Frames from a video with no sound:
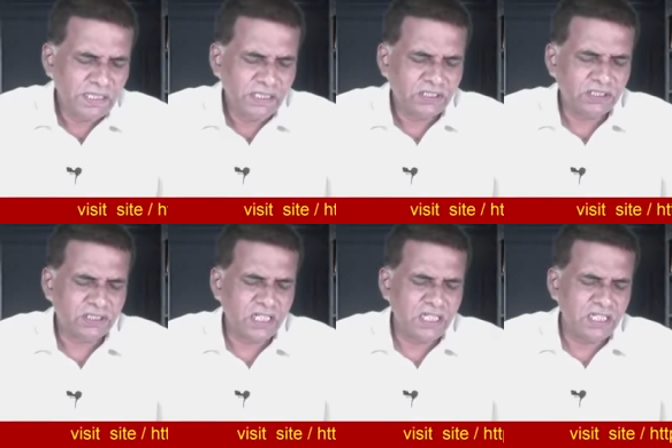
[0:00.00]

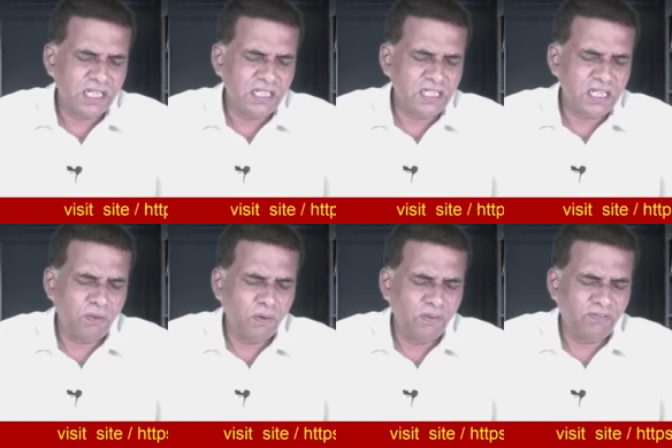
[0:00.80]
Sister Jeliza
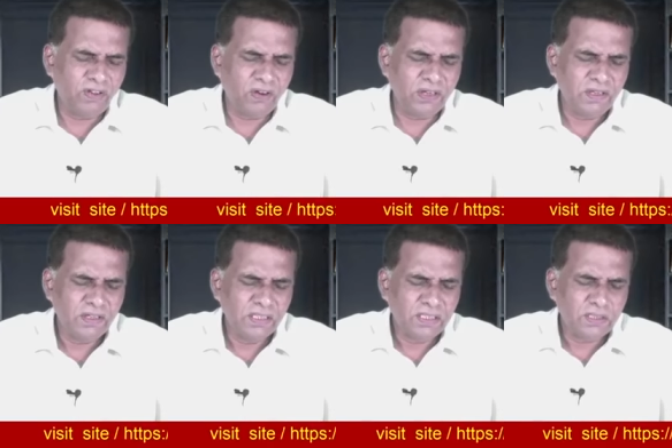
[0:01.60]
Woolford.
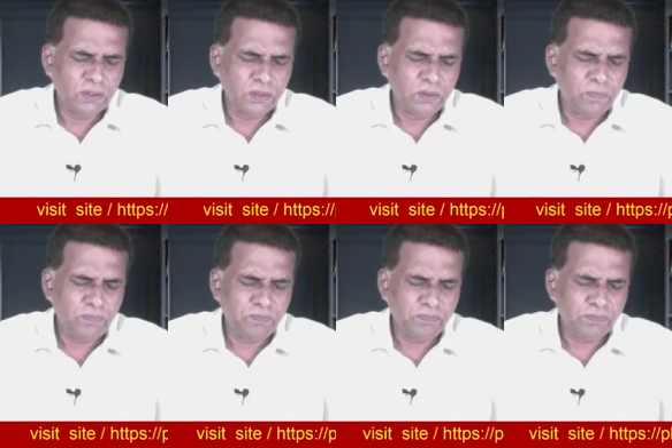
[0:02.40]

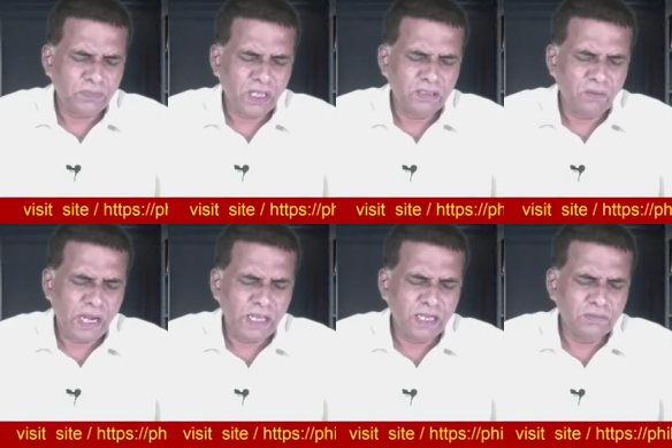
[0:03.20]
Um,
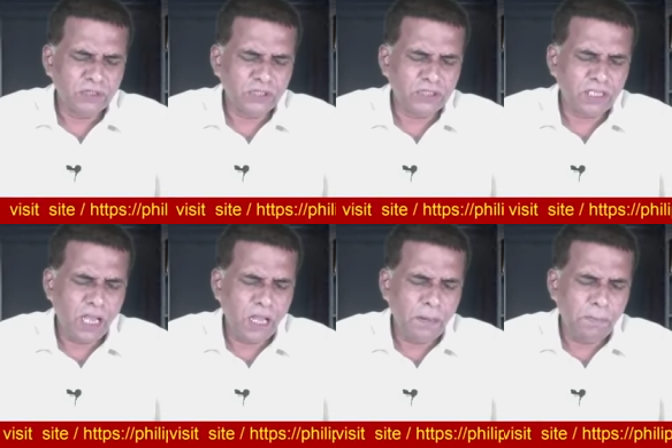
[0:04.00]
welcome,
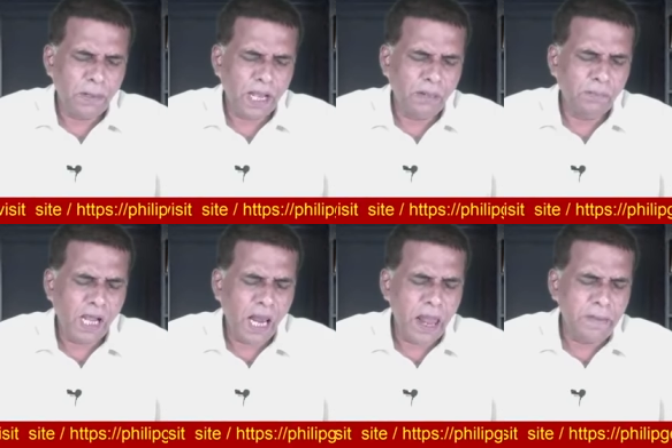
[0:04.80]
Sister Palm
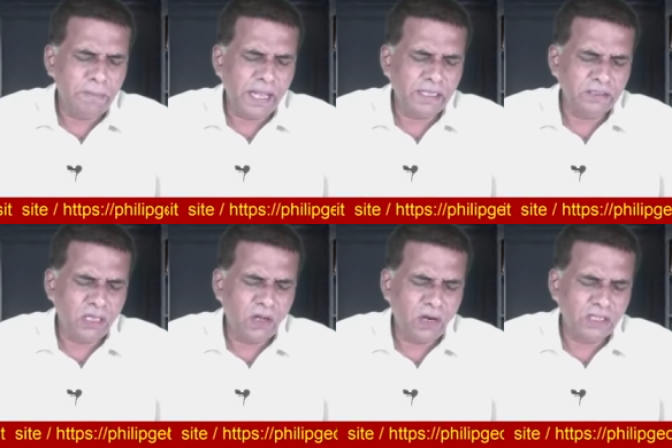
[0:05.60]
Allenbeck.
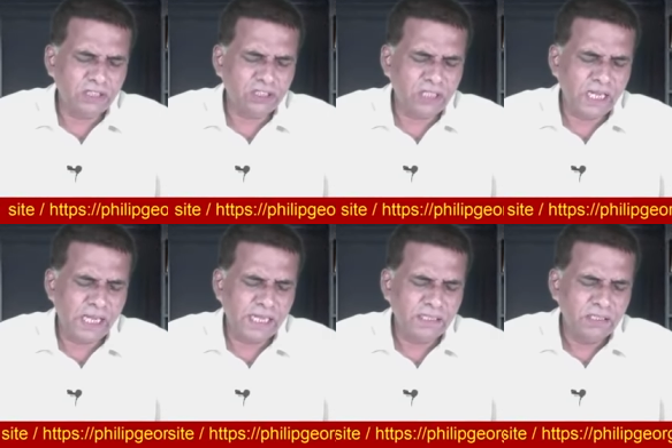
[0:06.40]
The Lord is
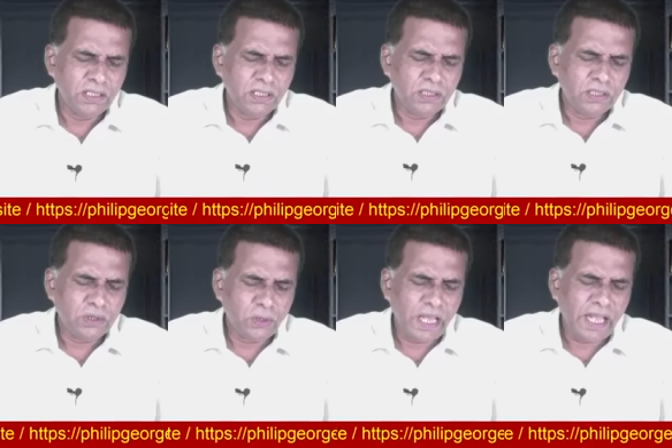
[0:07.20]
telling,
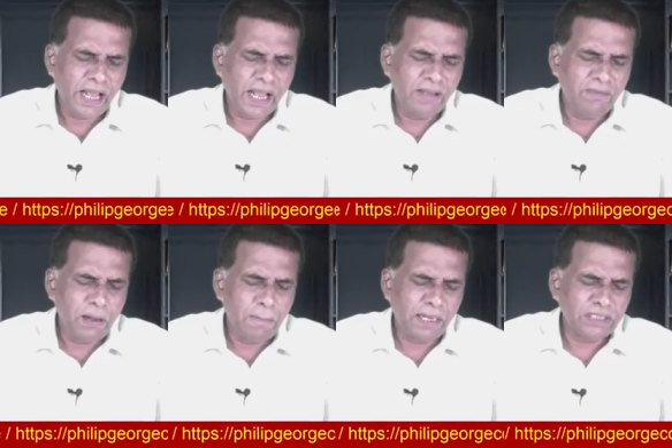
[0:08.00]
Today I
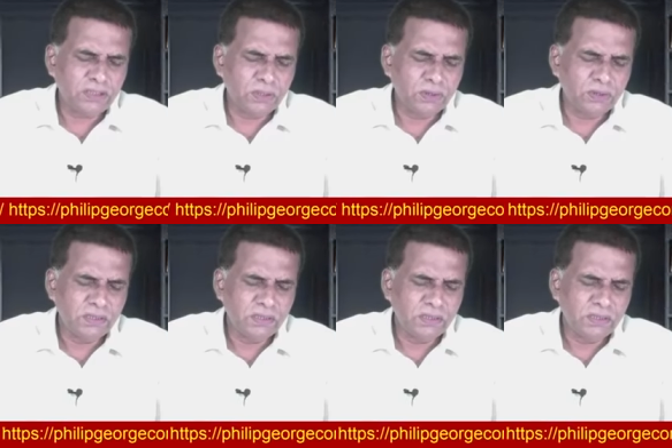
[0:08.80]
will bless you.